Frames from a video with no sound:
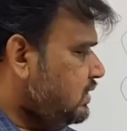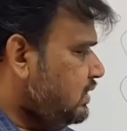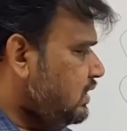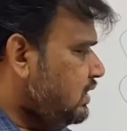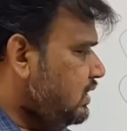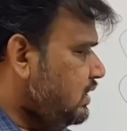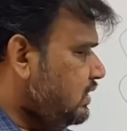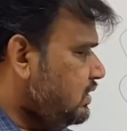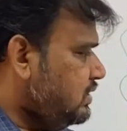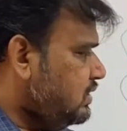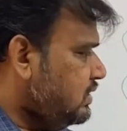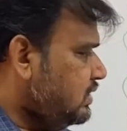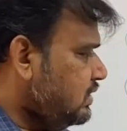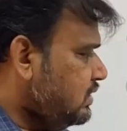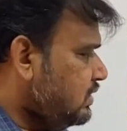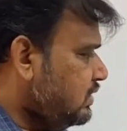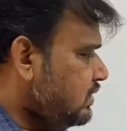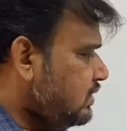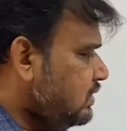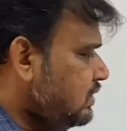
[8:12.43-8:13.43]
increase,
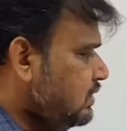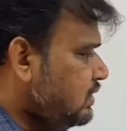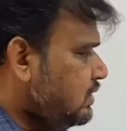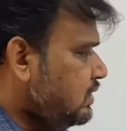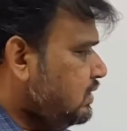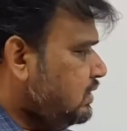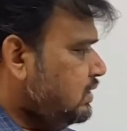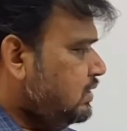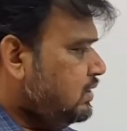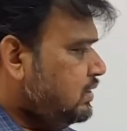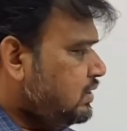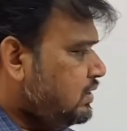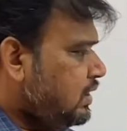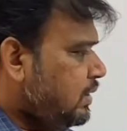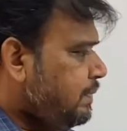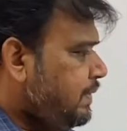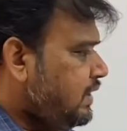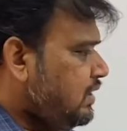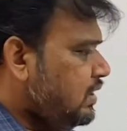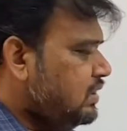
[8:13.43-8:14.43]
the
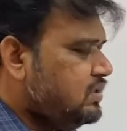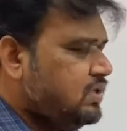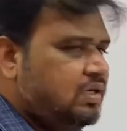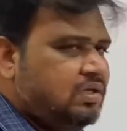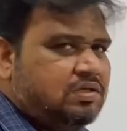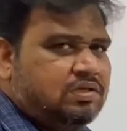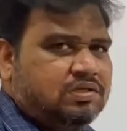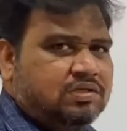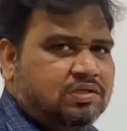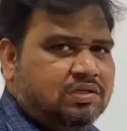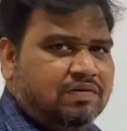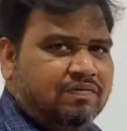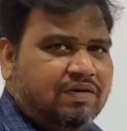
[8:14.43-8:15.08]
beta cells